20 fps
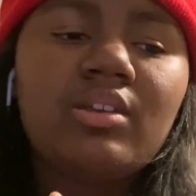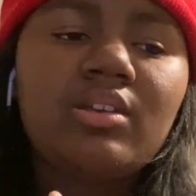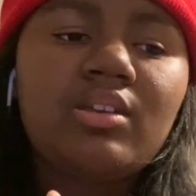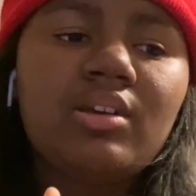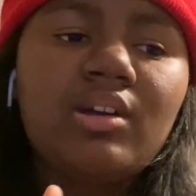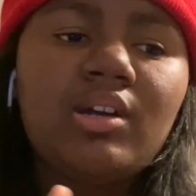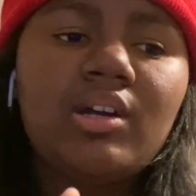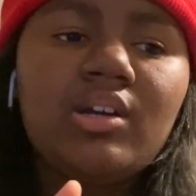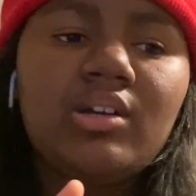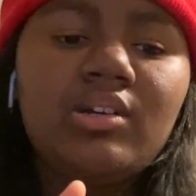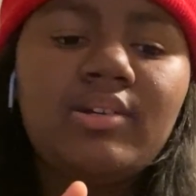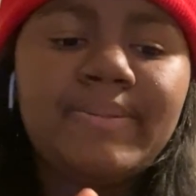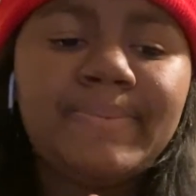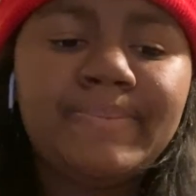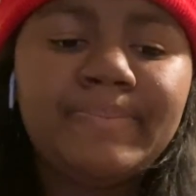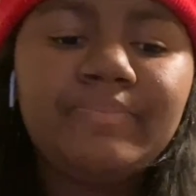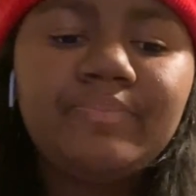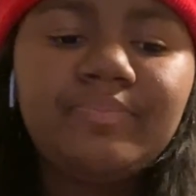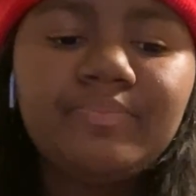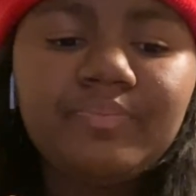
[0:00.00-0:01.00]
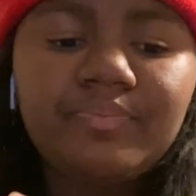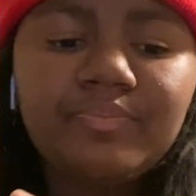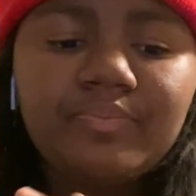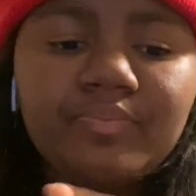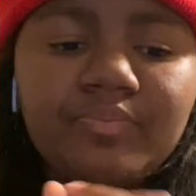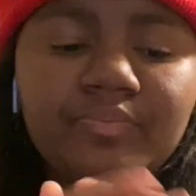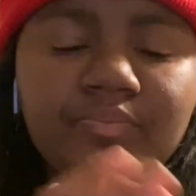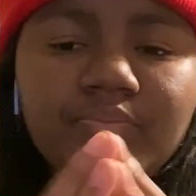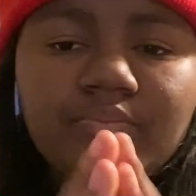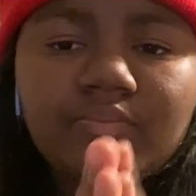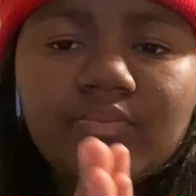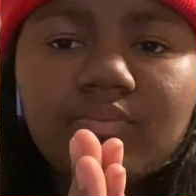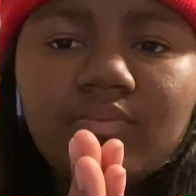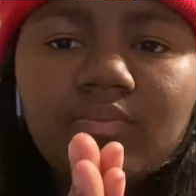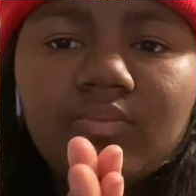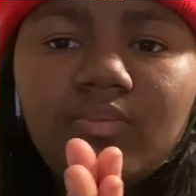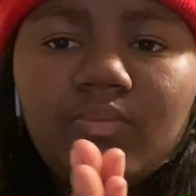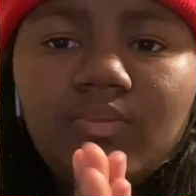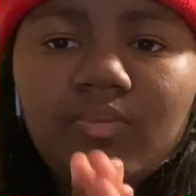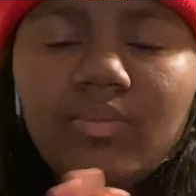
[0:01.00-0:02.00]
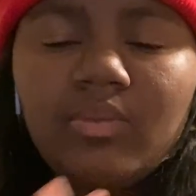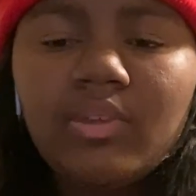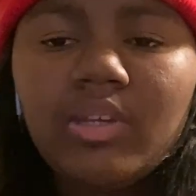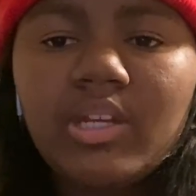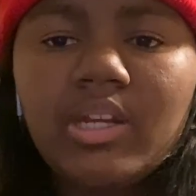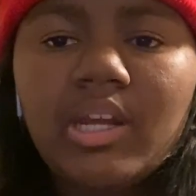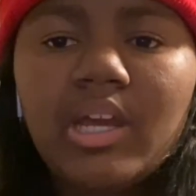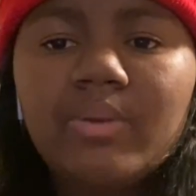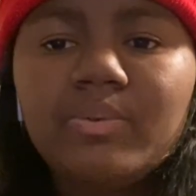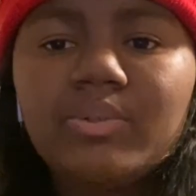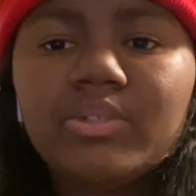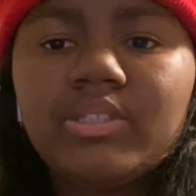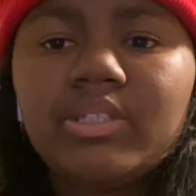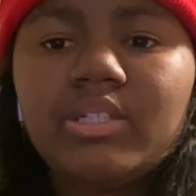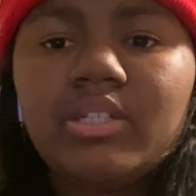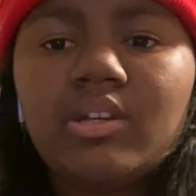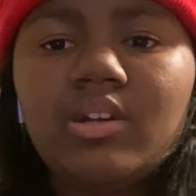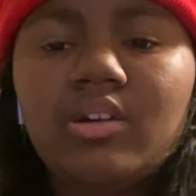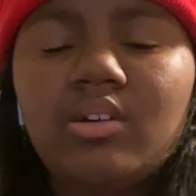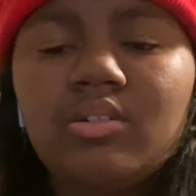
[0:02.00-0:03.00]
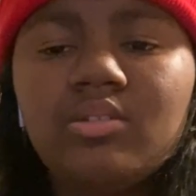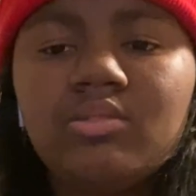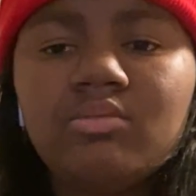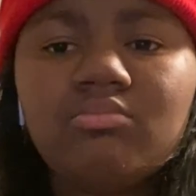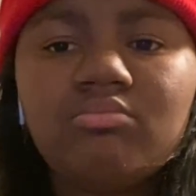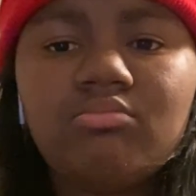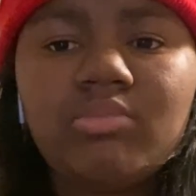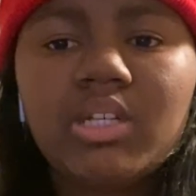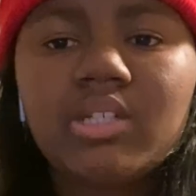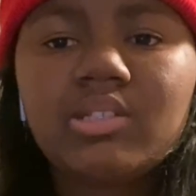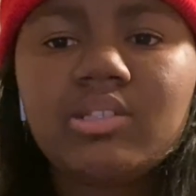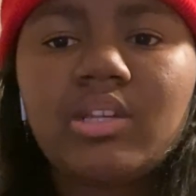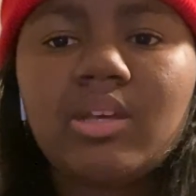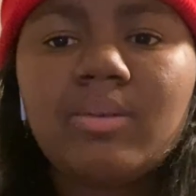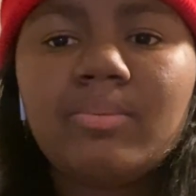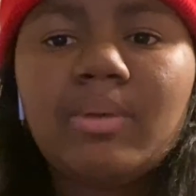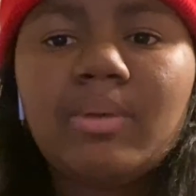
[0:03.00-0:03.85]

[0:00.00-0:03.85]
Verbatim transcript: um, and i will see y'all next time